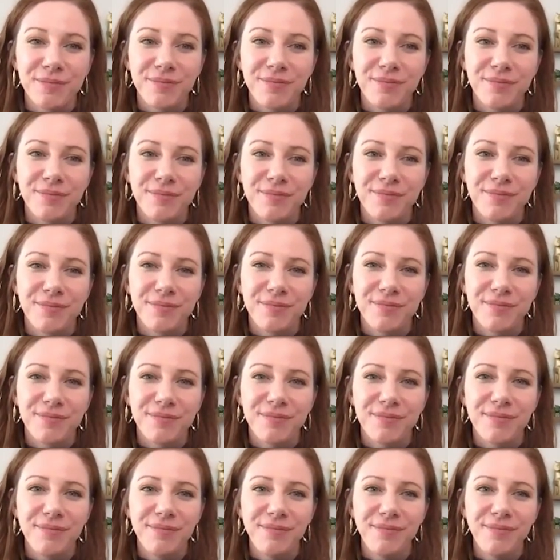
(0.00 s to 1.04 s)

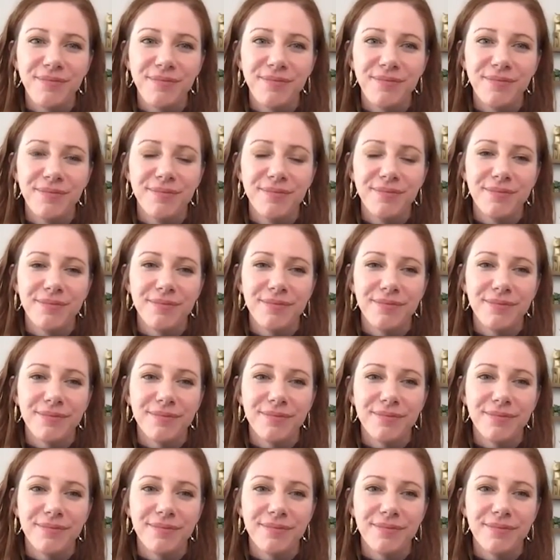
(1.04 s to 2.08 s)

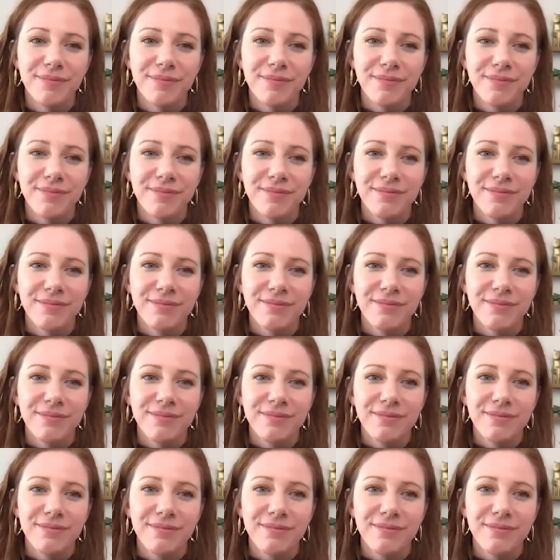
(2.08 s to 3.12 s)

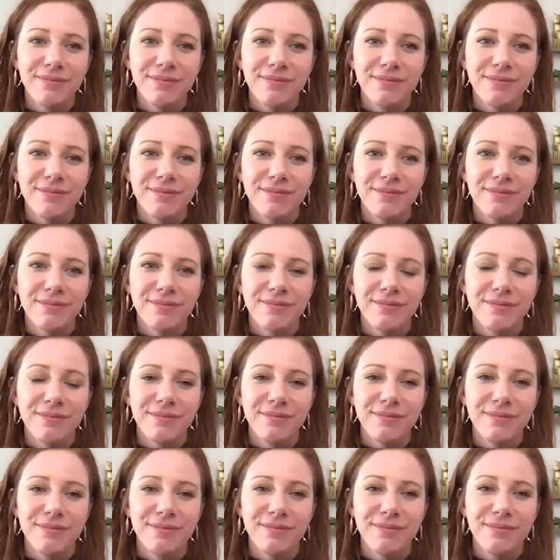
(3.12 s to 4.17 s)

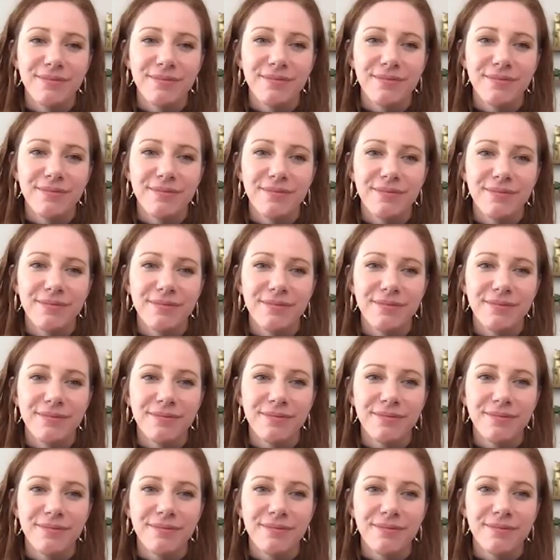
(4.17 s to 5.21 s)

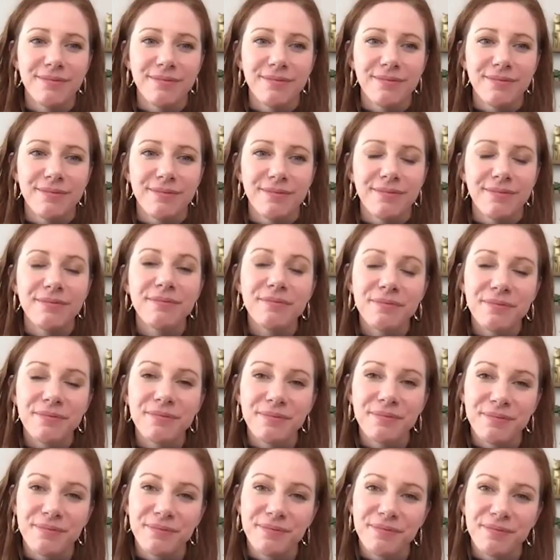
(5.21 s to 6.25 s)

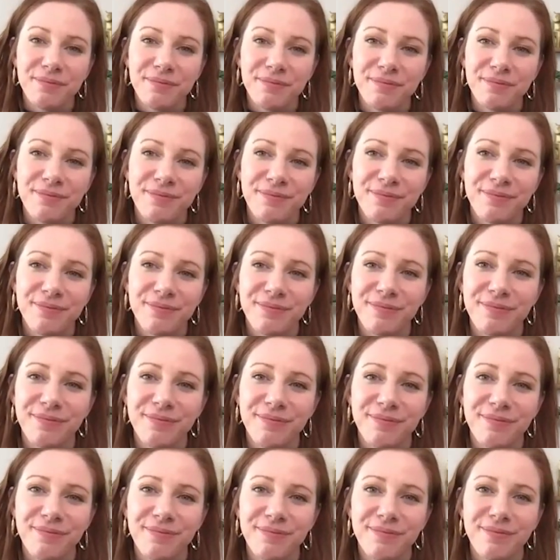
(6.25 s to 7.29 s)

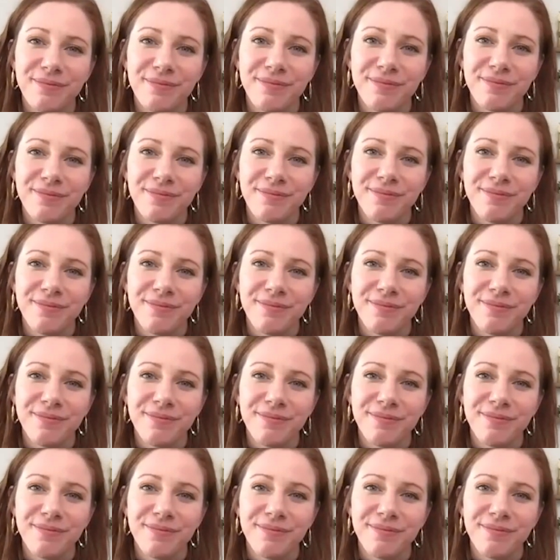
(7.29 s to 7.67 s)
No words are spoken by the person on screen.